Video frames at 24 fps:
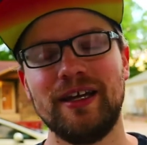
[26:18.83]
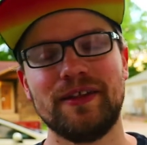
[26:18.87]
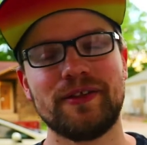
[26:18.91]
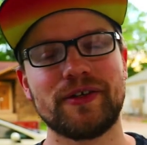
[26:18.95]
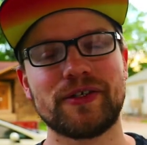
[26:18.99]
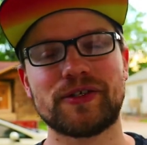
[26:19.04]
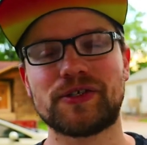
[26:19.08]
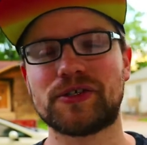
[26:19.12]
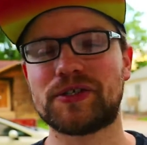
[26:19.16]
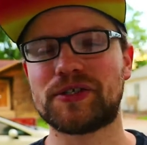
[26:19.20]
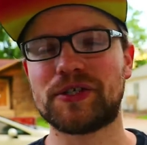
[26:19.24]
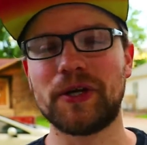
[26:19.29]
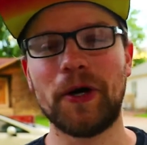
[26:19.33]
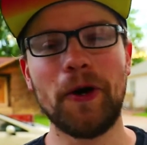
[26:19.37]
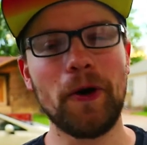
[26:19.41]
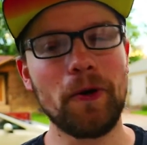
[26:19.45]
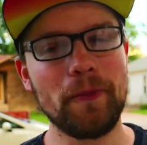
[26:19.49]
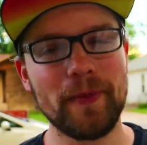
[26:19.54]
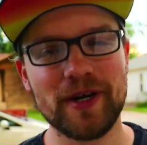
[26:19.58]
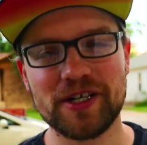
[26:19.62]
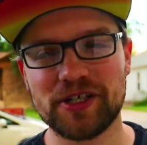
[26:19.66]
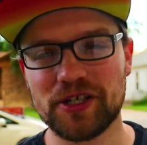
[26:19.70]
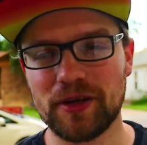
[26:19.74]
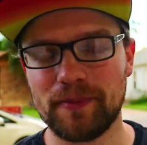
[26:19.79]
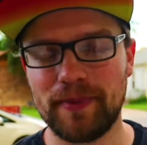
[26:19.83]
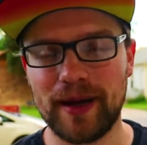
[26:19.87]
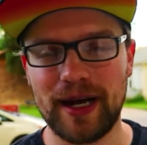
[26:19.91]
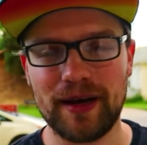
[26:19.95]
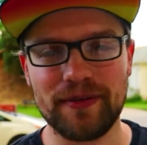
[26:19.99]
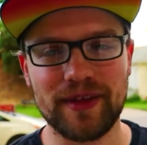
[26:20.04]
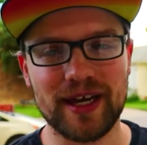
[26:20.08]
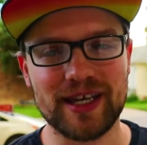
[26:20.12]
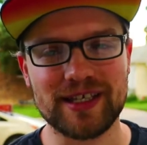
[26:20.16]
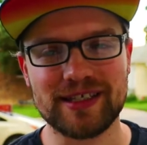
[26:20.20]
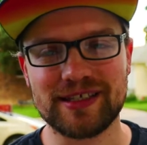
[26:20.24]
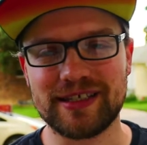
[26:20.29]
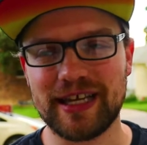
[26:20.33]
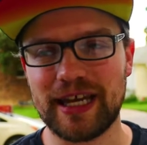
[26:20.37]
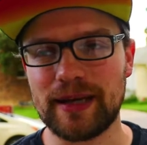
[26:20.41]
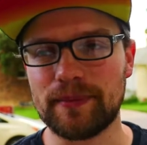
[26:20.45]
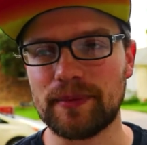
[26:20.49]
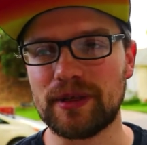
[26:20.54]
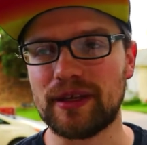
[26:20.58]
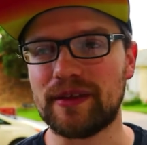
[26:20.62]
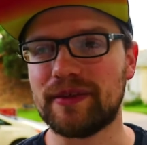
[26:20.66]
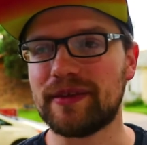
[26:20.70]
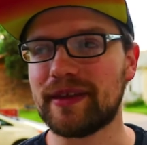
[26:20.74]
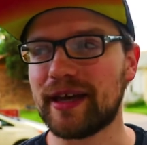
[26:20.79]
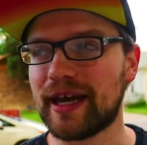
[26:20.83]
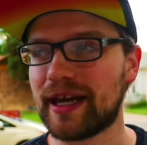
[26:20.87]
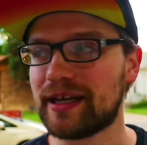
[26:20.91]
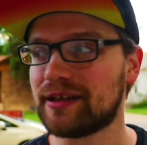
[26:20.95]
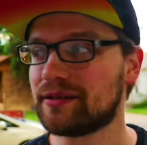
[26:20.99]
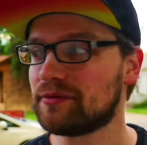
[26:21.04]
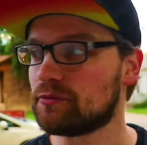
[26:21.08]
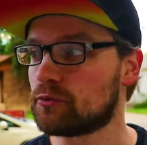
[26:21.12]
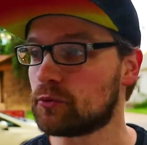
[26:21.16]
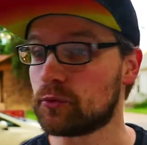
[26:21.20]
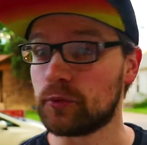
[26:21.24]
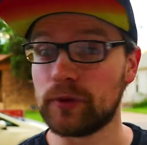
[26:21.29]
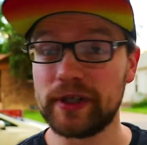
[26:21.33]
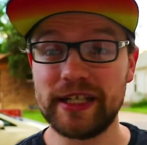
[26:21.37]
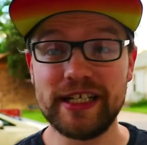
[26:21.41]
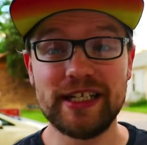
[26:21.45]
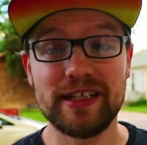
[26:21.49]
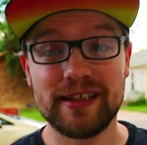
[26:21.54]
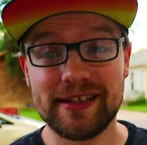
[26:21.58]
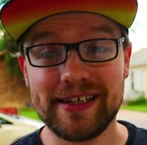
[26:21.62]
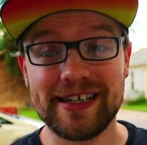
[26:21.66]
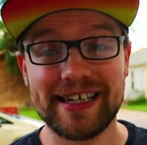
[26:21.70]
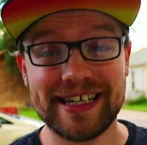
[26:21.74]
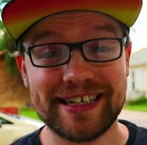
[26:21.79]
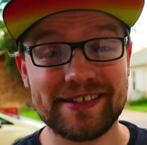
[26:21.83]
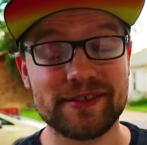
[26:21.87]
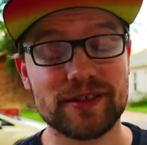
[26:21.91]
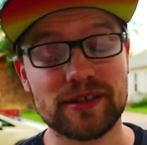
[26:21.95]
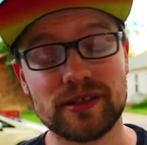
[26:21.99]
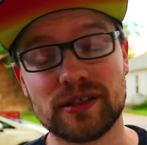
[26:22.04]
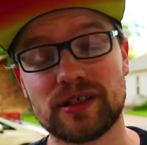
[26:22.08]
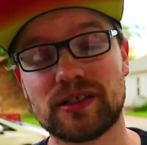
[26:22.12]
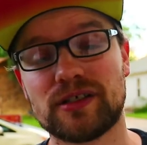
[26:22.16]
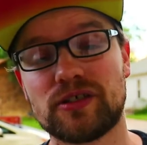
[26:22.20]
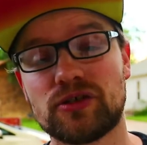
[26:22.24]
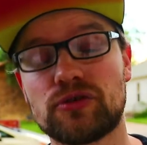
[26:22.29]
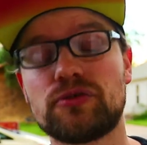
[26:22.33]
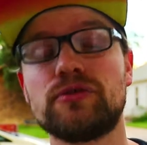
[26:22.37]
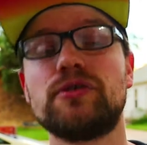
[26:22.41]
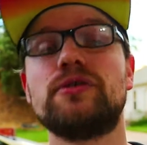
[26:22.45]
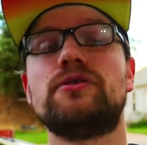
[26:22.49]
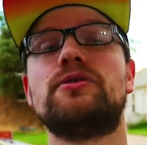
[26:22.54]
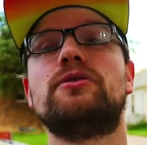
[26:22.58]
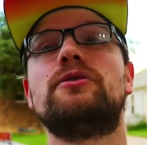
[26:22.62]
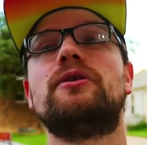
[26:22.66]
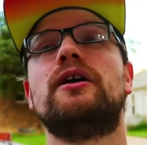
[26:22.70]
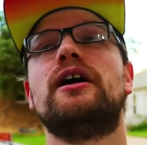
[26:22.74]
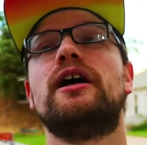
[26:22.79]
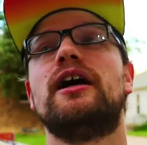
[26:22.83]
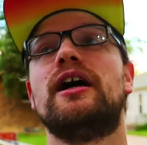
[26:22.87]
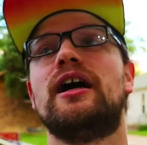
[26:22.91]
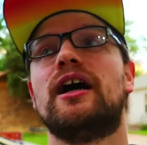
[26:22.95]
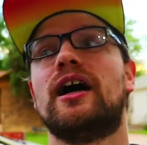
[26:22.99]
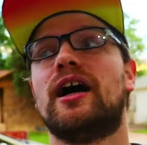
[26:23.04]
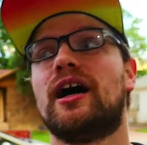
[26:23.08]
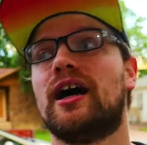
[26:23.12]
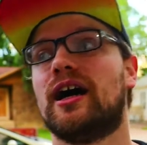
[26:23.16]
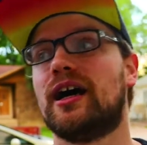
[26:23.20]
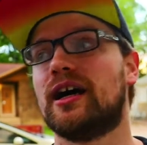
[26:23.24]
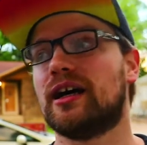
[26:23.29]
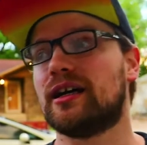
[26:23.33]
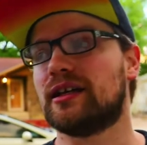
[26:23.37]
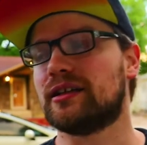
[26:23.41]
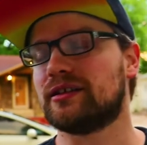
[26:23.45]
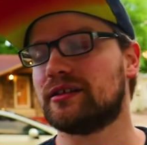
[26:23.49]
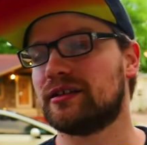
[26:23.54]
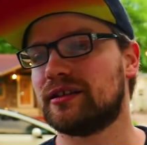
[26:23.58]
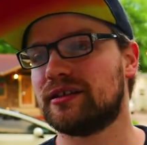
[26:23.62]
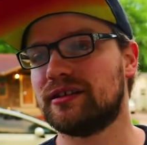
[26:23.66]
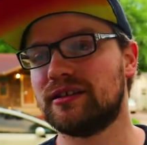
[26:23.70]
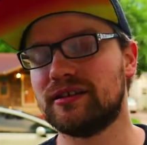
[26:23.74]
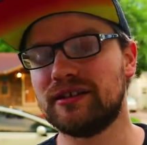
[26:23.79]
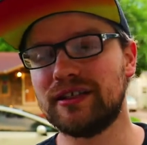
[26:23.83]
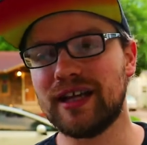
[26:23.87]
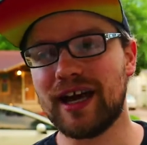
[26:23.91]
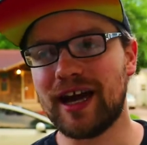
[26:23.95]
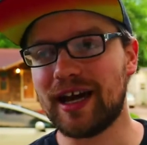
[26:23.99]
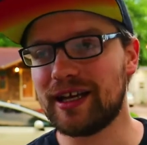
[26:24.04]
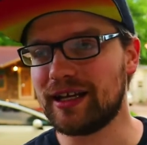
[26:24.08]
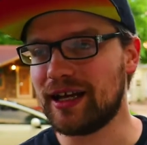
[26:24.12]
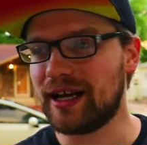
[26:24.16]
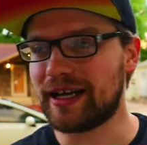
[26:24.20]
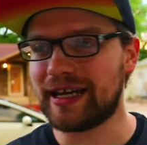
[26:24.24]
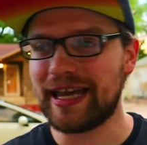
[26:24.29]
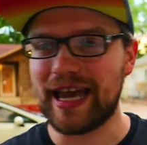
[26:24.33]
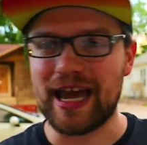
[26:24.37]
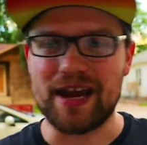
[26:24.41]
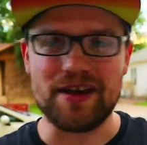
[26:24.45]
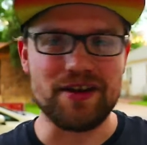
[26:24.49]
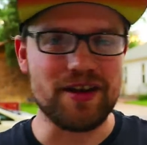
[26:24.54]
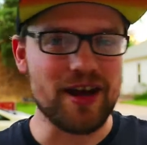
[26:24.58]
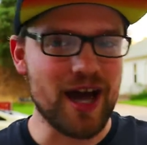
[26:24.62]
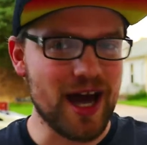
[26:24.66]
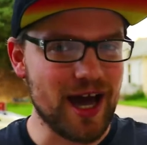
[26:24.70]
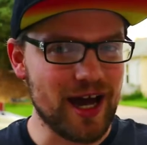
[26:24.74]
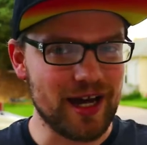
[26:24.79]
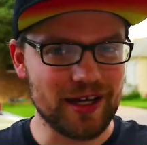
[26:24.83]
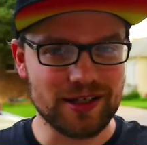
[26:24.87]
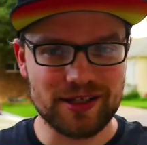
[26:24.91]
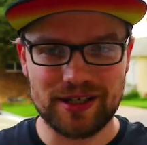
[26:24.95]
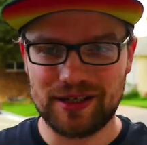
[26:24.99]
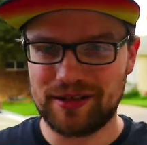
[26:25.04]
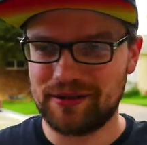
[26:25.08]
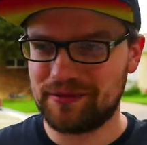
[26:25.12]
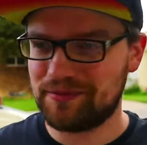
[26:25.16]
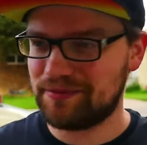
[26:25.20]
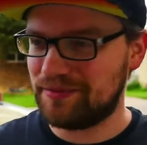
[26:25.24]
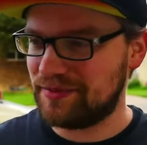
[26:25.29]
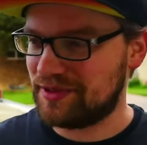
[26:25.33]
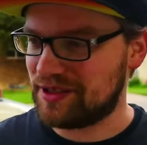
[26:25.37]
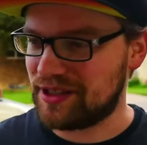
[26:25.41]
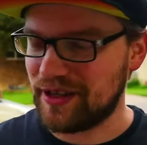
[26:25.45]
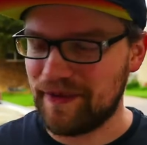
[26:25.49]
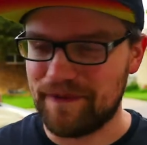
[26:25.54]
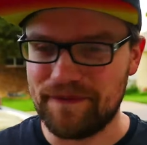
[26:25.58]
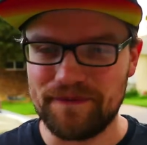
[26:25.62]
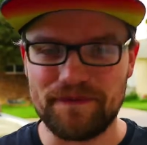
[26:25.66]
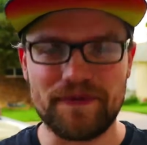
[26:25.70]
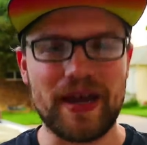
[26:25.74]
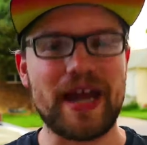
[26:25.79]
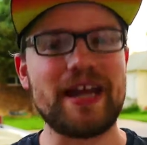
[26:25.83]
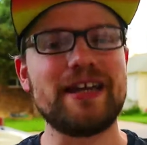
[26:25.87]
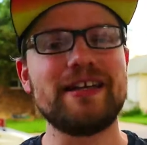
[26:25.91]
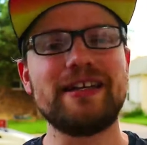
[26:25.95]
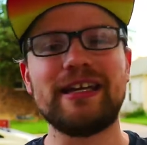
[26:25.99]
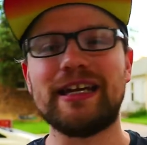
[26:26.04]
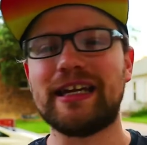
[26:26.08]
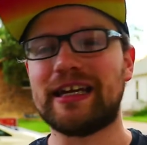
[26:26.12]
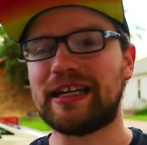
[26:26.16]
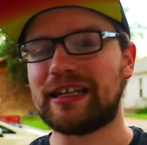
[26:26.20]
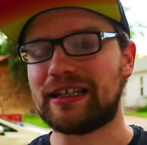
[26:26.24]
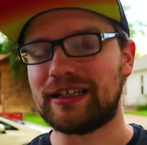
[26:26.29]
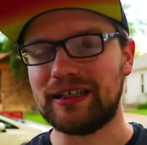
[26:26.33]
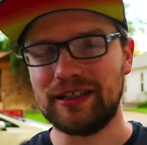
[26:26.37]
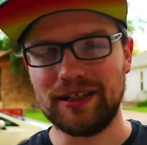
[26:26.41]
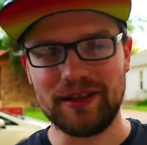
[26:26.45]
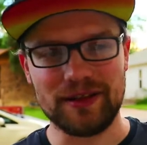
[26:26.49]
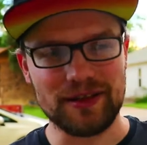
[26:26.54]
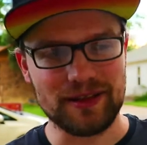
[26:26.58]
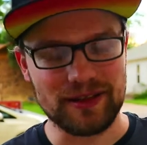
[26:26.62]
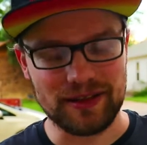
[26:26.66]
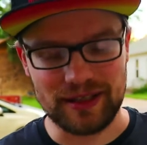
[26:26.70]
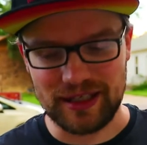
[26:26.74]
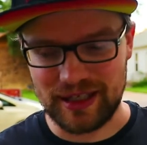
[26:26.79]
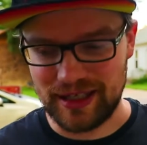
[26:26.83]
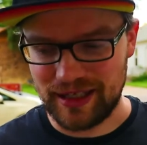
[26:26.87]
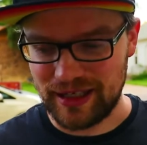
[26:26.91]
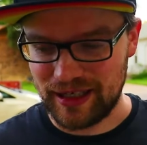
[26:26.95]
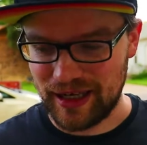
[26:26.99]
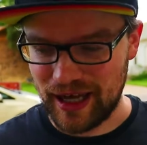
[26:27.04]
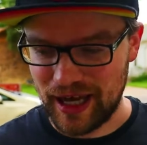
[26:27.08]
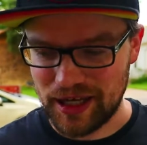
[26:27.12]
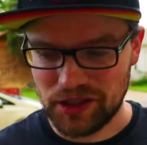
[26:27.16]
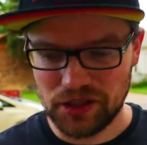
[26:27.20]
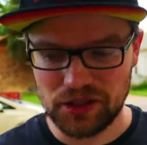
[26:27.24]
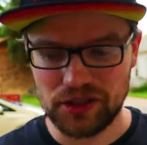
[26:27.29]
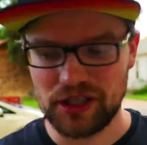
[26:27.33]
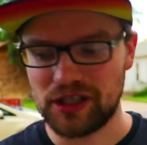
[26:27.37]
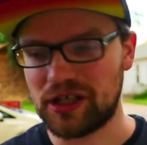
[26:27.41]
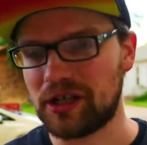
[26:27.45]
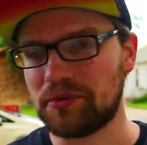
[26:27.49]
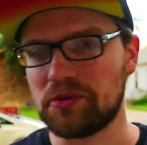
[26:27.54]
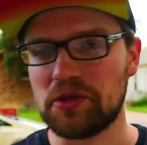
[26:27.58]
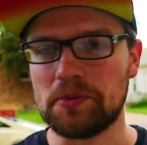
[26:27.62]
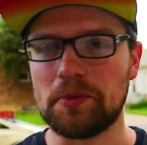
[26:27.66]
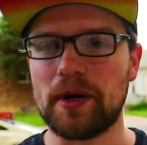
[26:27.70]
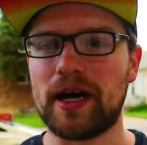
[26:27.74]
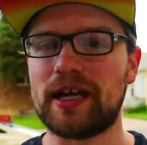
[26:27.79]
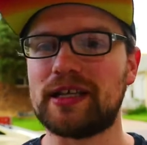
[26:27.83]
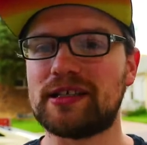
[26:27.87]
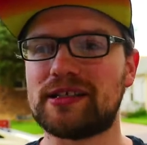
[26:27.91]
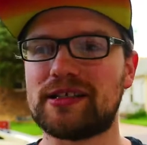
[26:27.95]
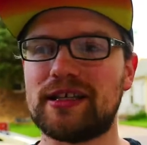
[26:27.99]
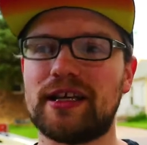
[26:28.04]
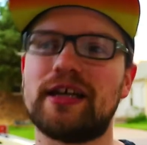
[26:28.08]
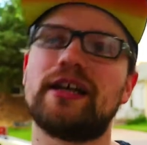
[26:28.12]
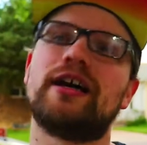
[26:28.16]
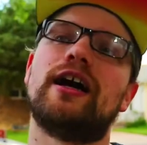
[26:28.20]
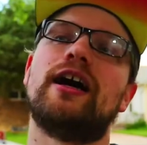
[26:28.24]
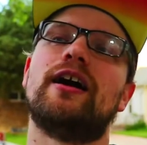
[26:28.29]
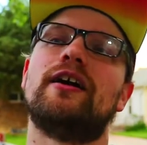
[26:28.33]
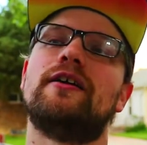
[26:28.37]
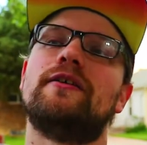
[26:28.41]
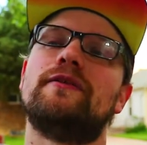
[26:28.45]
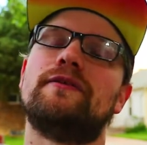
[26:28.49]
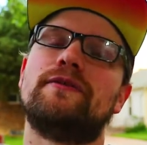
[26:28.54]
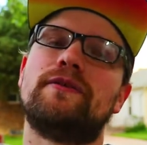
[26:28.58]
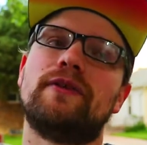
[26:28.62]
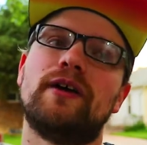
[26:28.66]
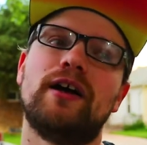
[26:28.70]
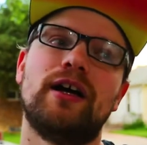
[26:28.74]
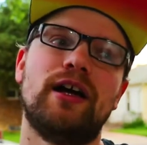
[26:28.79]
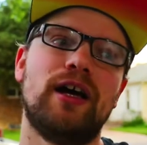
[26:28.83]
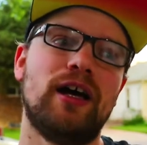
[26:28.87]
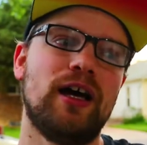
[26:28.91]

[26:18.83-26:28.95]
there's so much about that statement that really isn't true. Uh, not, again, not defending the S J W mindset of...